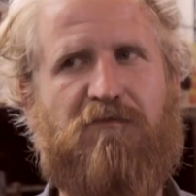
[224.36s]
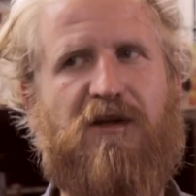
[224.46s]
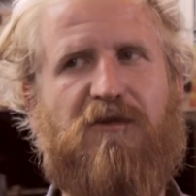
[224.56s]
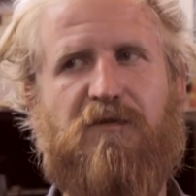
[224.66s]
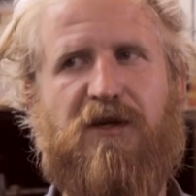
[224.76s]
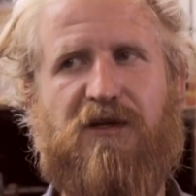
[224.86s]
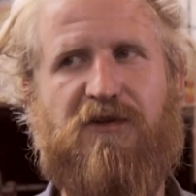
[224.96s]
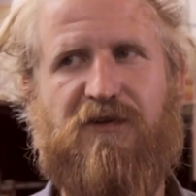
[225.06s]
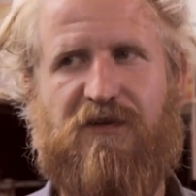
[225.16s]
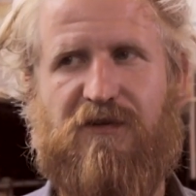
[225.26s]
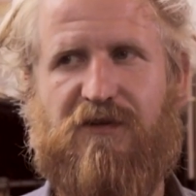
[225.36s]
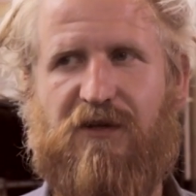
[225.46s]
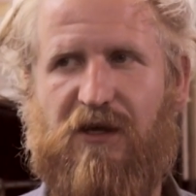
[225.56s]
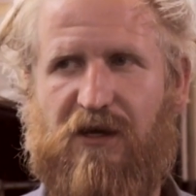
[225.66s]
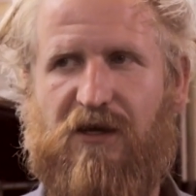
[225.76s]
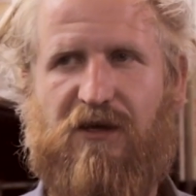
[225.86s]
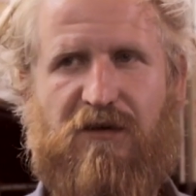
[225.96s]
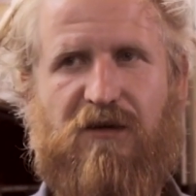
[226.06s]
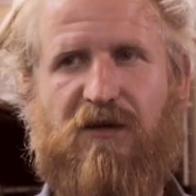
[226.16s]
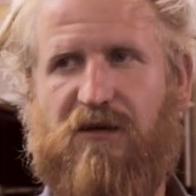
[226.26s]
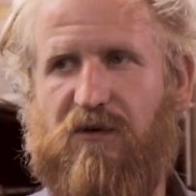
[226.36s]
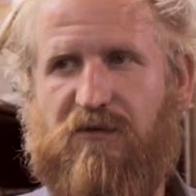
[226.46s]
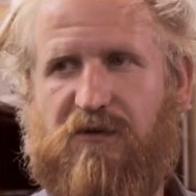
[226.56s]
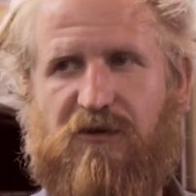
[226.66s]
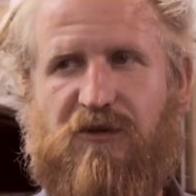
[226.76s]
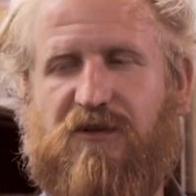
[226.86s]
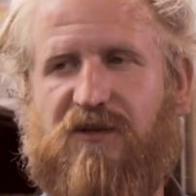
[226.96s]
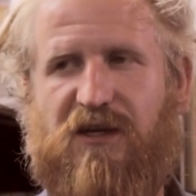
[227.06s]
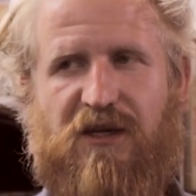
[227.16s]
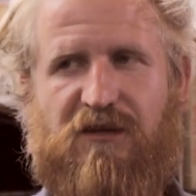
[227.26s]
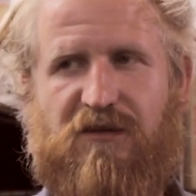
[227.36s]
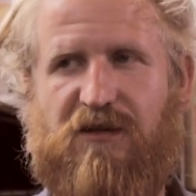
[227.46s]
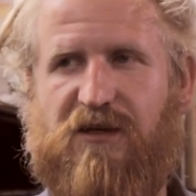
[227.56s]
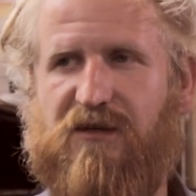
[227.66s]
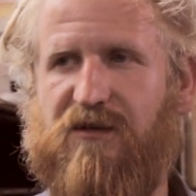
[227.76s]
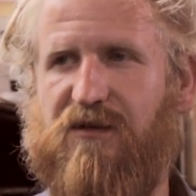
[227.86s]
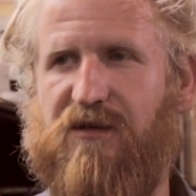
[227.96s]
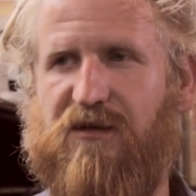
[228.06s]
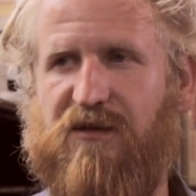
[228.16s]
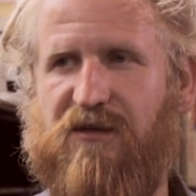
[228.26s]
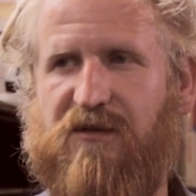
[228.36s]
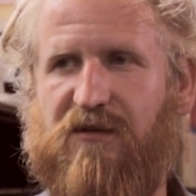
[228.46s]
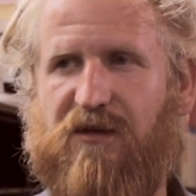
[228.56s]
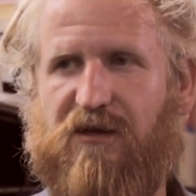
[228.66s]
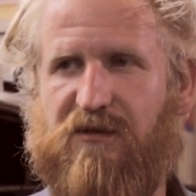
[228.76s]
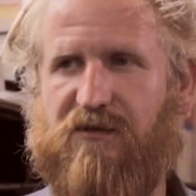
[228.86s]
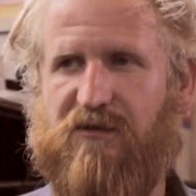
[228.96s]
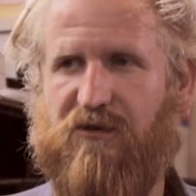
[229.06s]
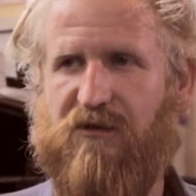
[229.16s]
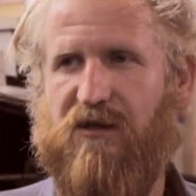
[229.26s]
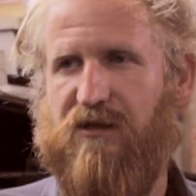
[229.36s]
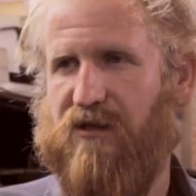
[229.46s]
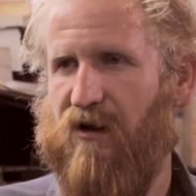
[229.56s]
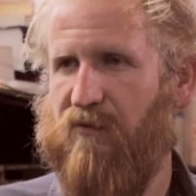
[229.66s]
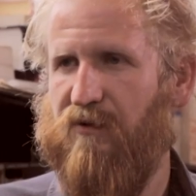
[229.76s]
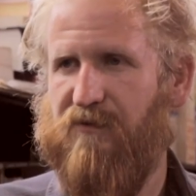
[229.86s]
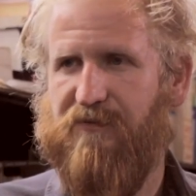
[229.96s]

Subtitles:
Mellow Pages, is you just say yes a lot and good things happen.